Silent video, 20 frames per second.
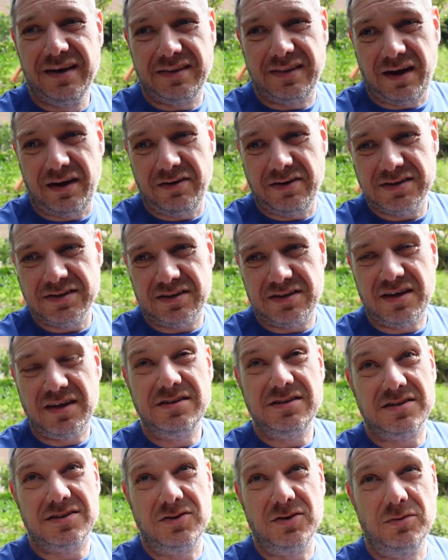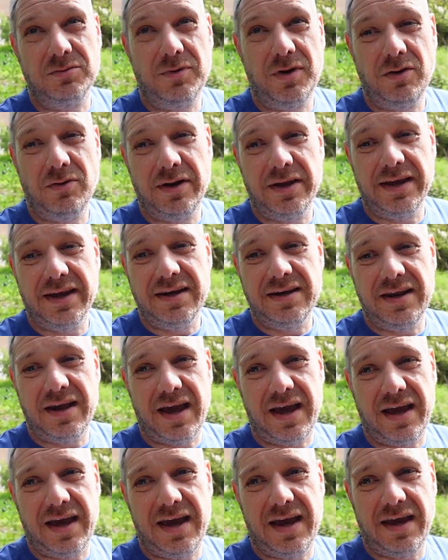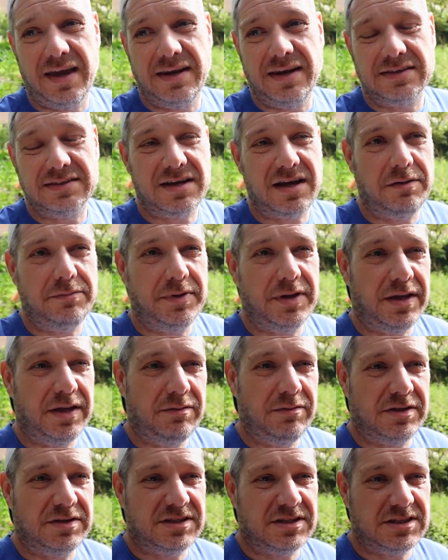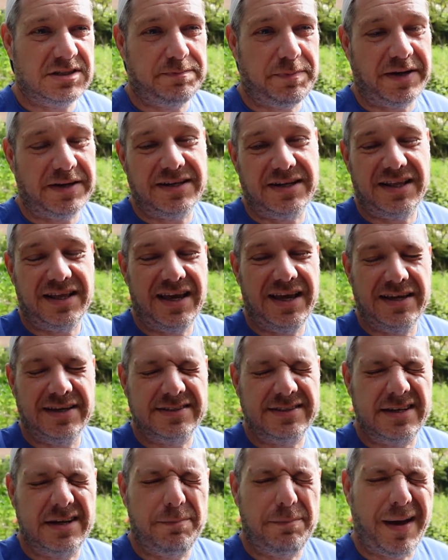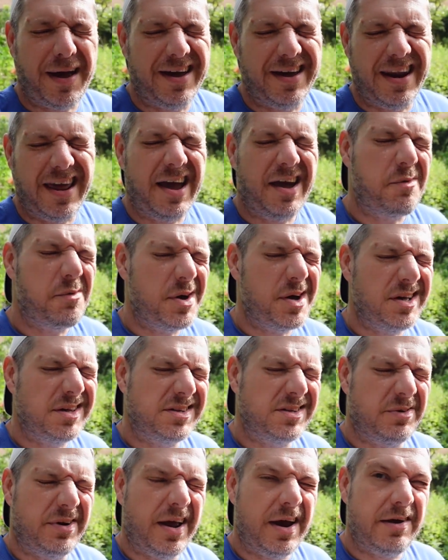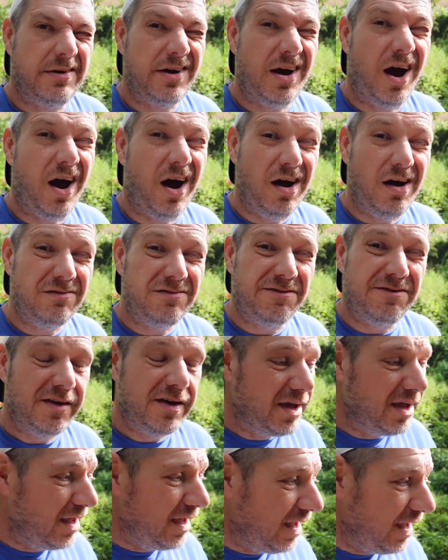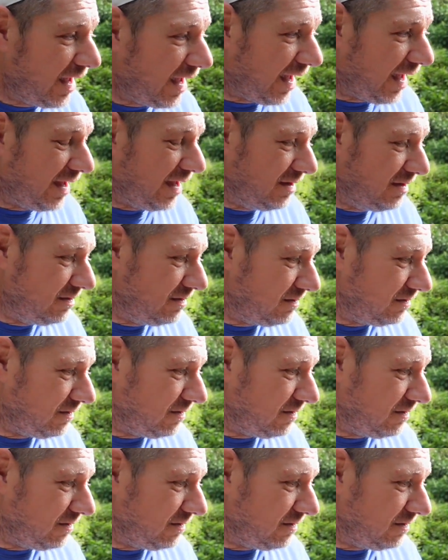there is a thunderstorm rolling in, and it's expected to hit us in about an hour to an hour and a half. And